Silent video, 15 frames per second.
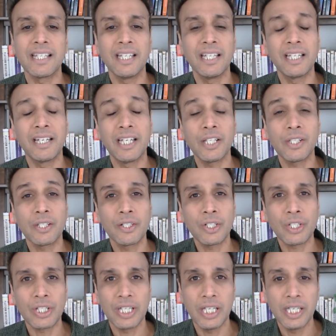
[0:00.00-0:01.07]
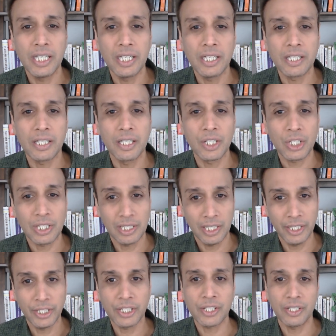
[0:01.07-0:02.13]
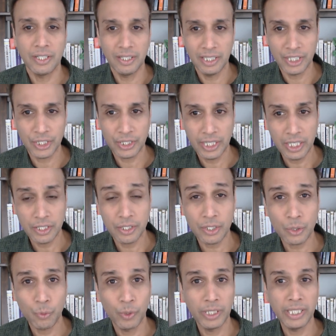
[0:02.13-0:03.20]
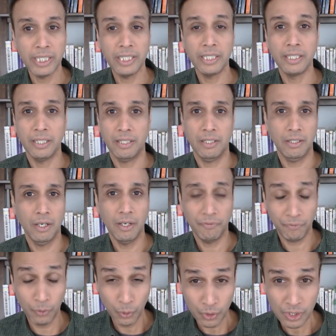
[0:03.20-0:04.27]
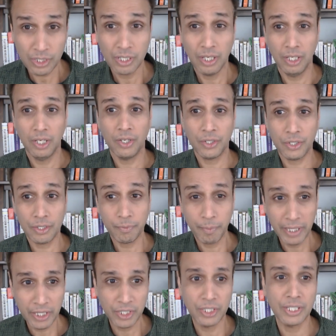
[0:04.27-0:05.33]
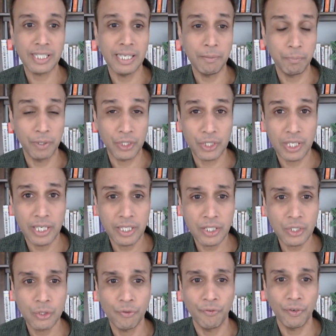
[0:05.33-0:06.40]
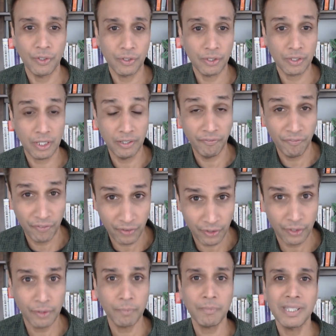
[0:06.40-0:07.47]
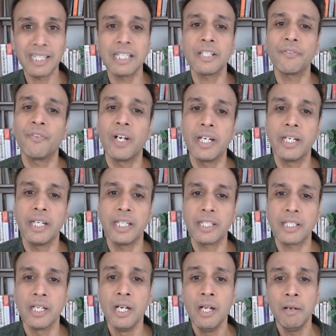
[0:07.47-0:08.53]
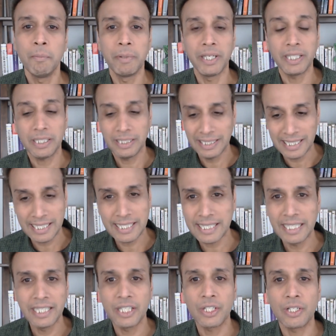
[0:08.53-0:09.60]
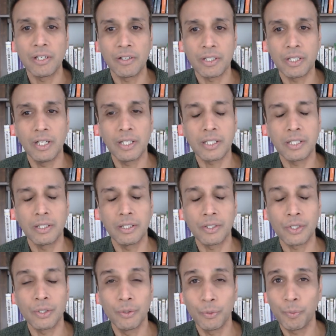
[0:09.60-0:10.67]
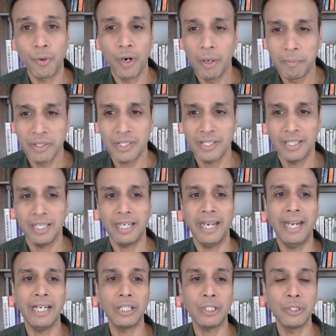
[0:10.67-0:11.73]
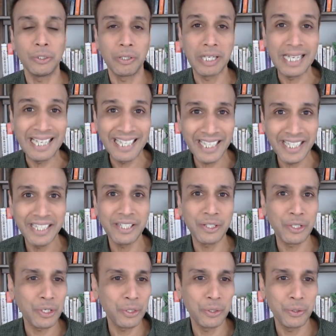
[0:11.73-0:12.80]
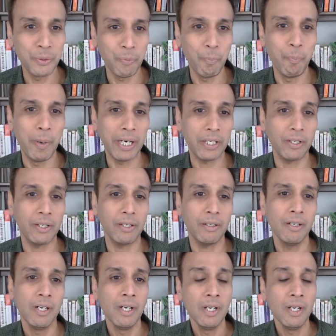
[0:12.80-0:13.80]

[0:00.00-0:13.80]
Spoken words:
research is still in its early stages. We need, of course, larger patient sample studies to further confirm these findings, but these initial results are so promising and could lead to better